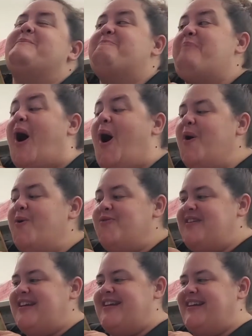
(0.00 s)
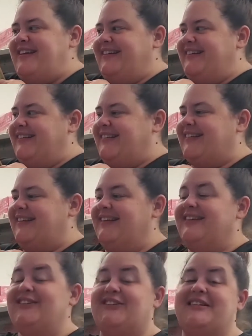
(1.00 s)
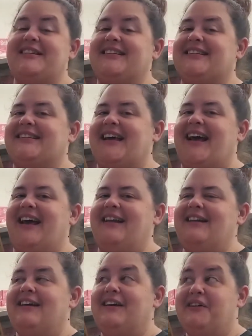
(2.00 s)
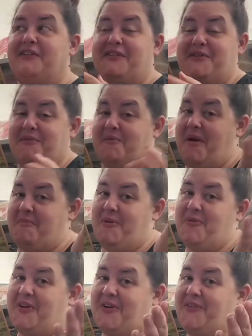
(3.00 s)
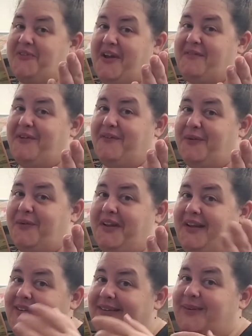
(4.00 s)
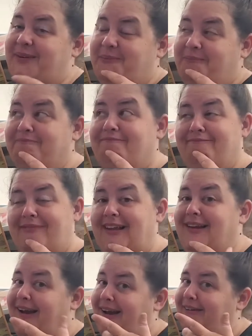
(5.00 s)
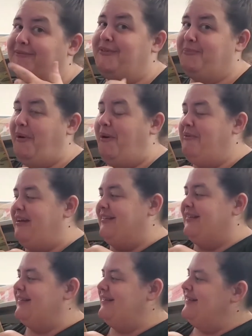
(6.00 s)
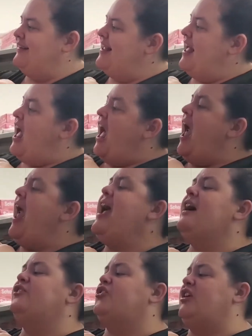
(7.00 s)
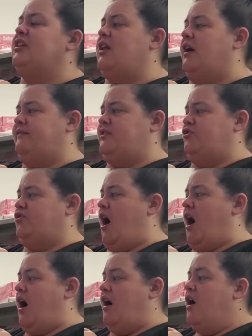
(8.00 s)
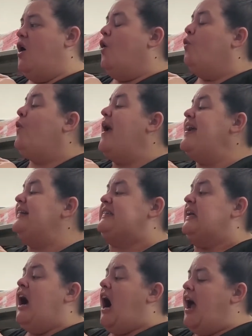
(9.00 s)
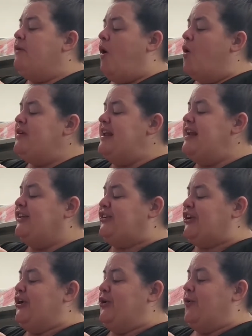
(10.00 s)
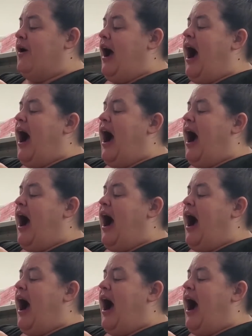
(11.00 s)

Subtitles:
Ponies, she said. Do you remember what her favorite food is? Yeah, it's ponies. And she loved to draw. "Wait, I won't eat you.